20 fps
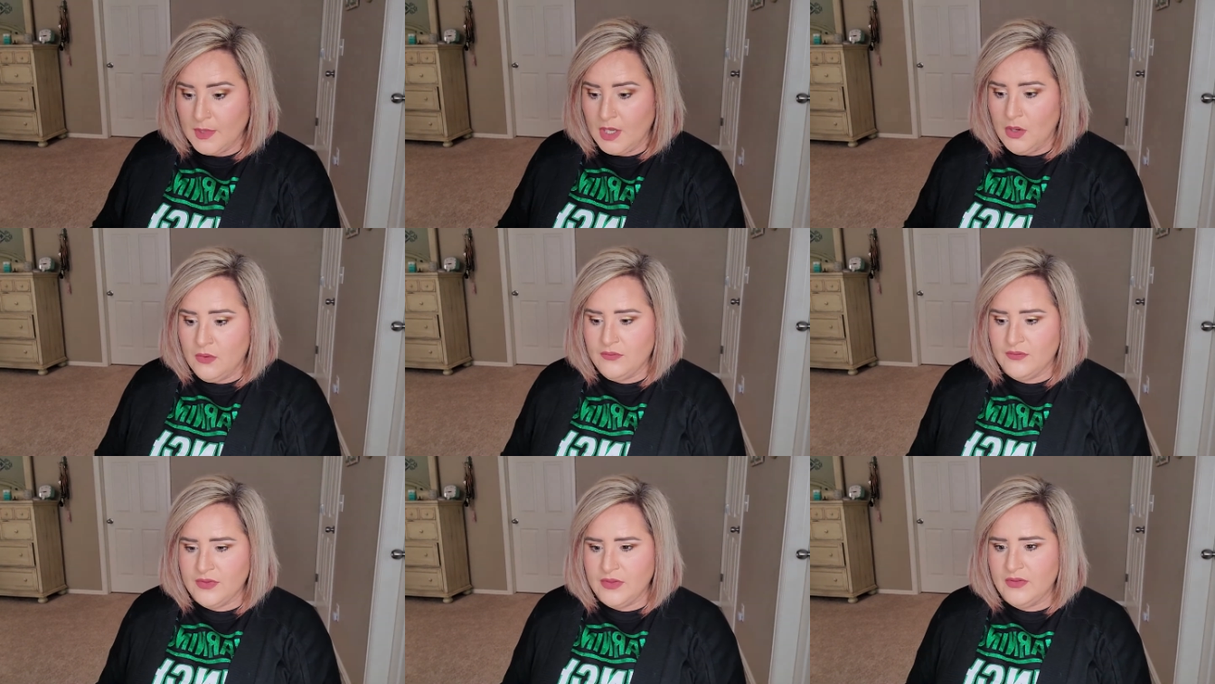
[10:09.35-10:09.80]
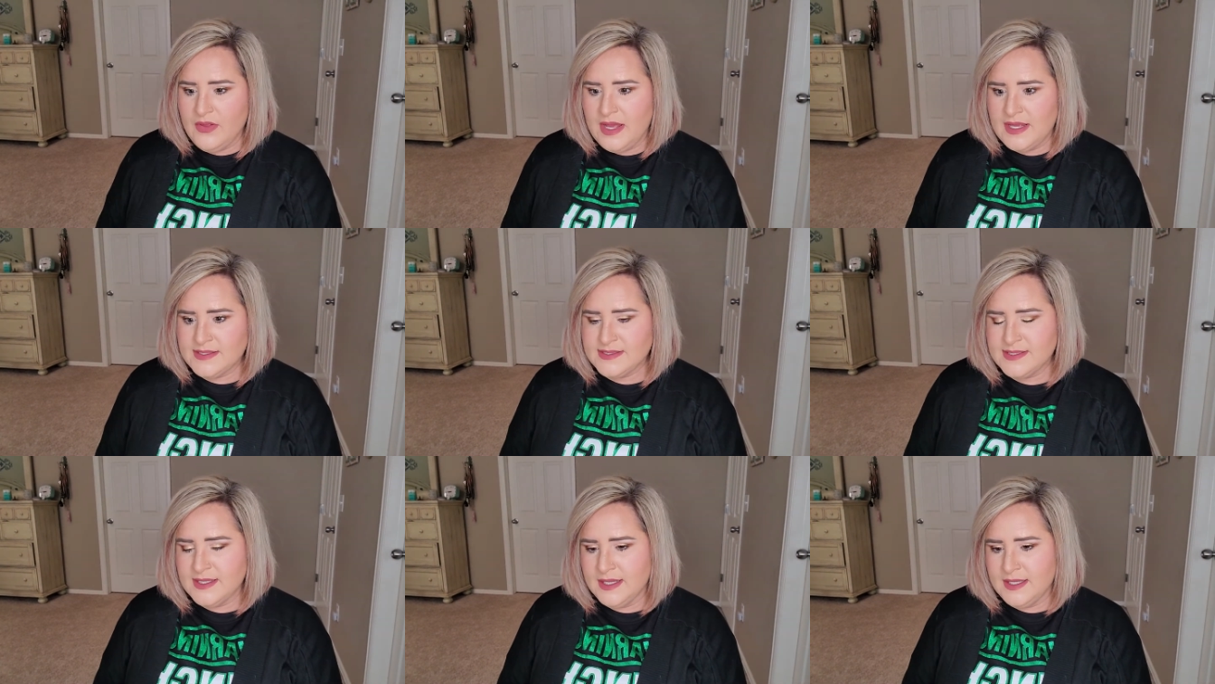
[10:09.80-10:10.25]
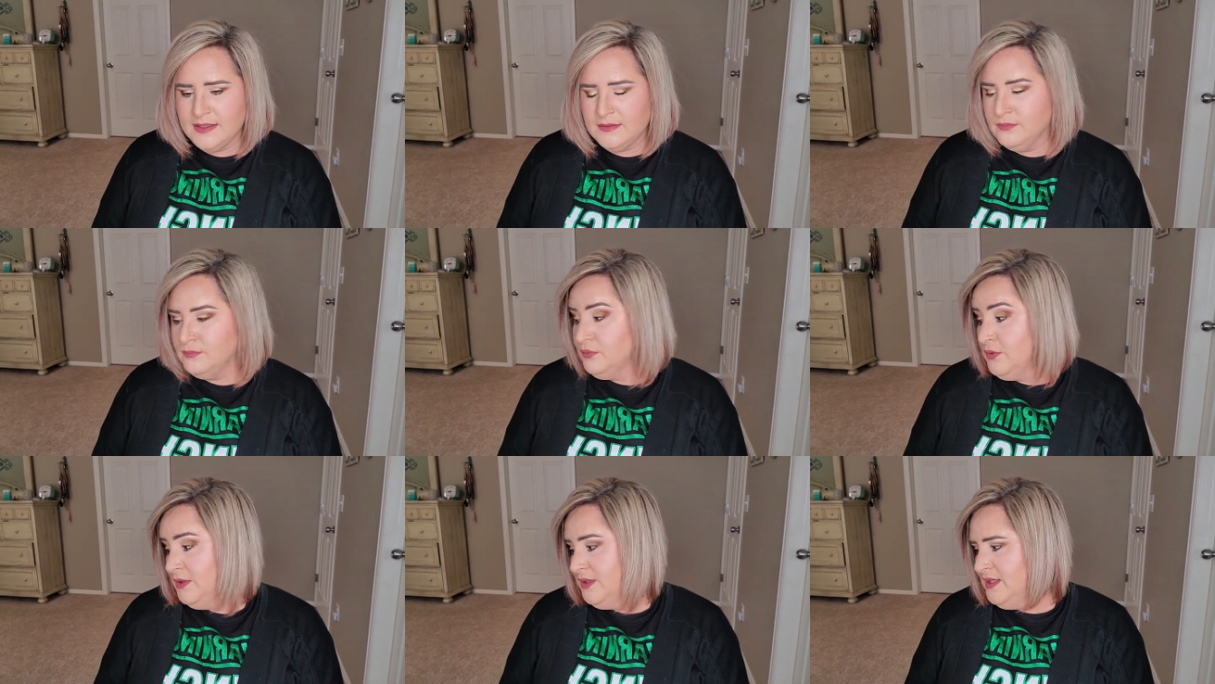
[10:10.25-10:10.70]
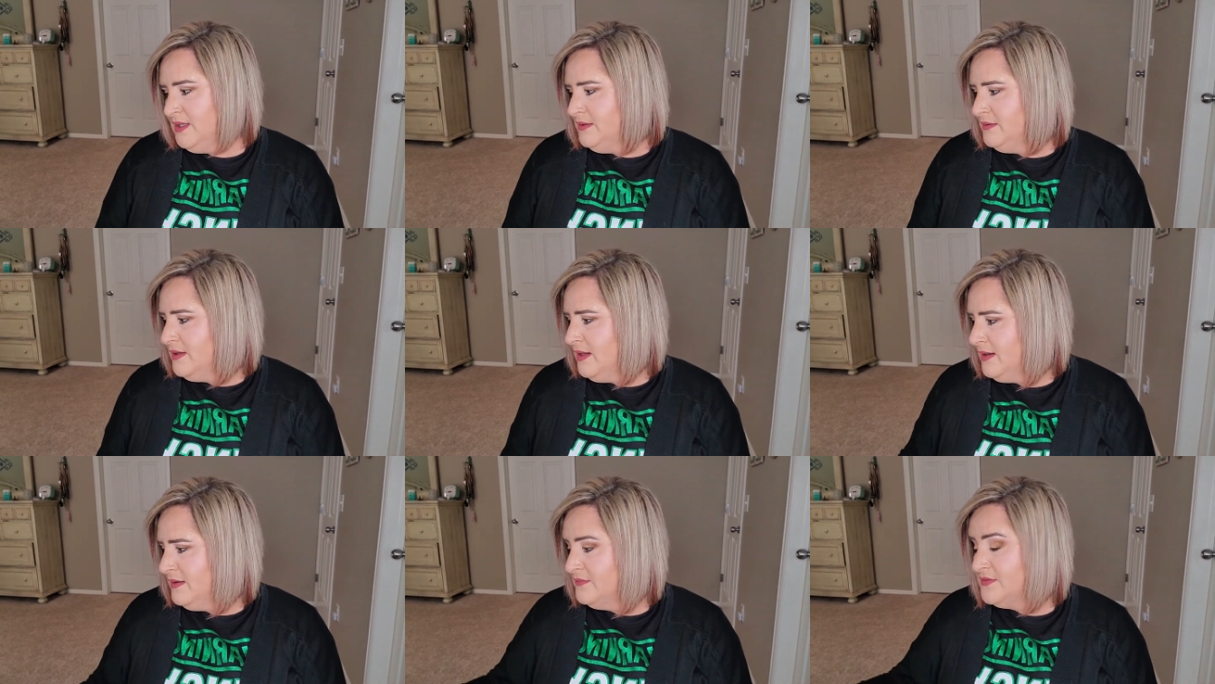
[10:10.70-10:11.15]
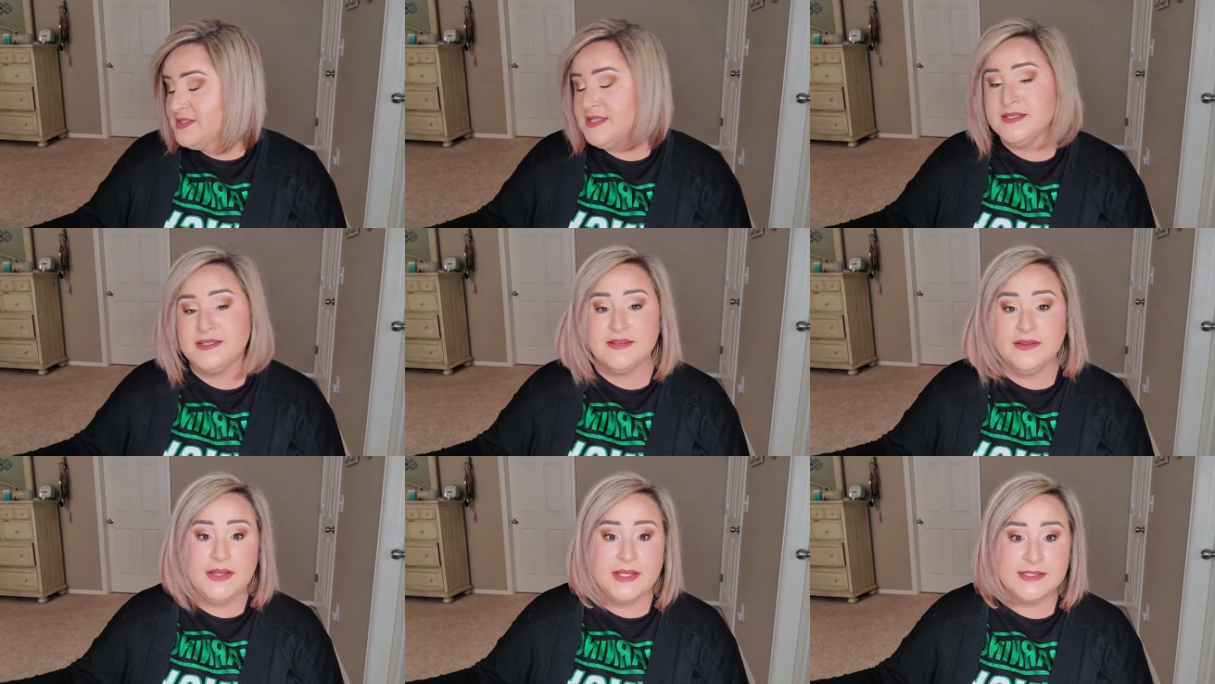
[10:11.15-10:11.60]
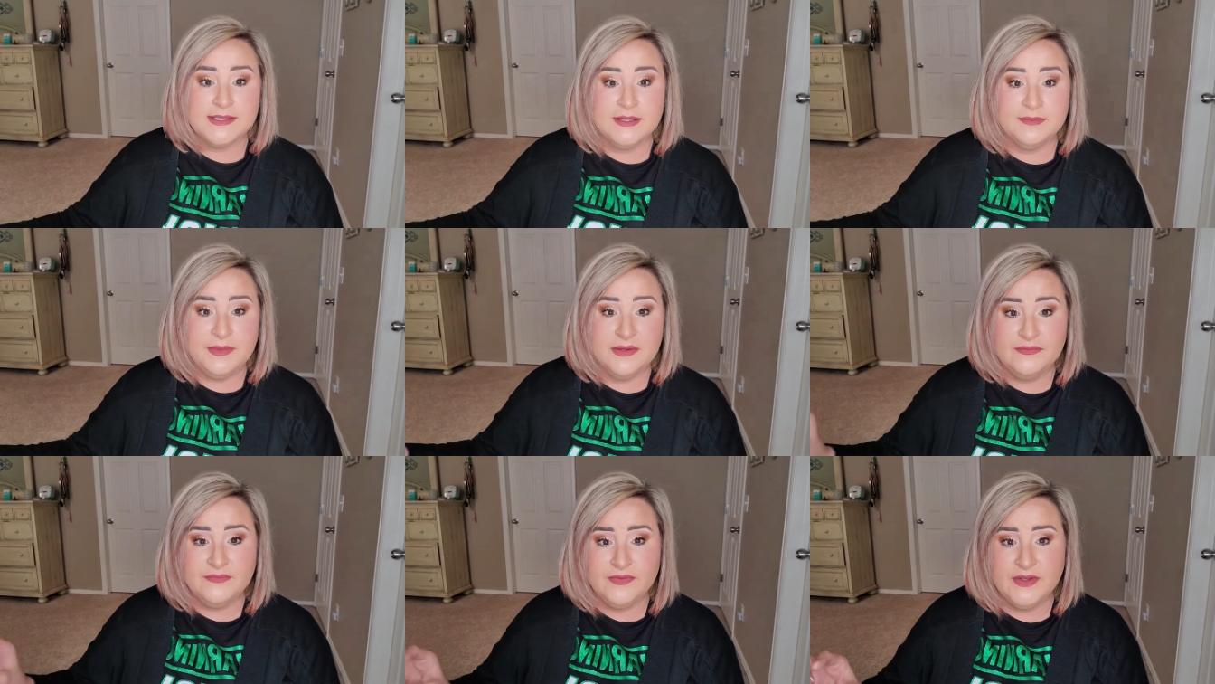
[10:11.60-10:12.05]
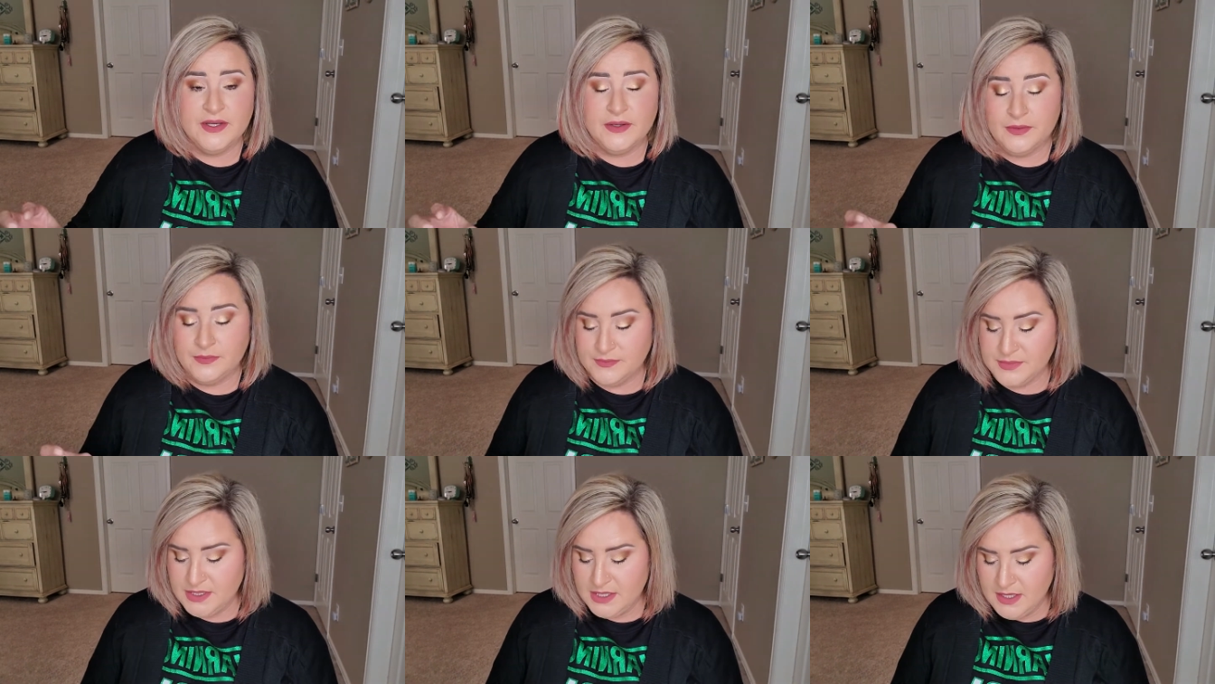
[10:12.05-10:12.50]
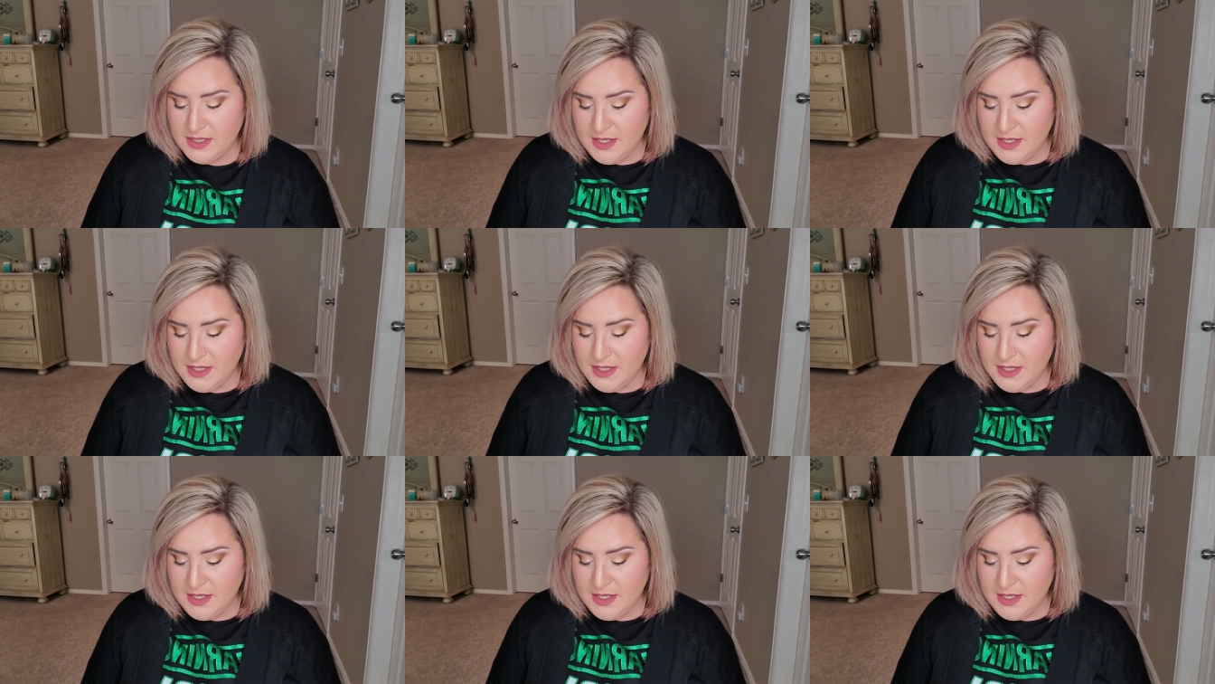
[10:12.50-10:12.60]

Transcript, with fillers: over the last, like, really kind of since the last time I filmed.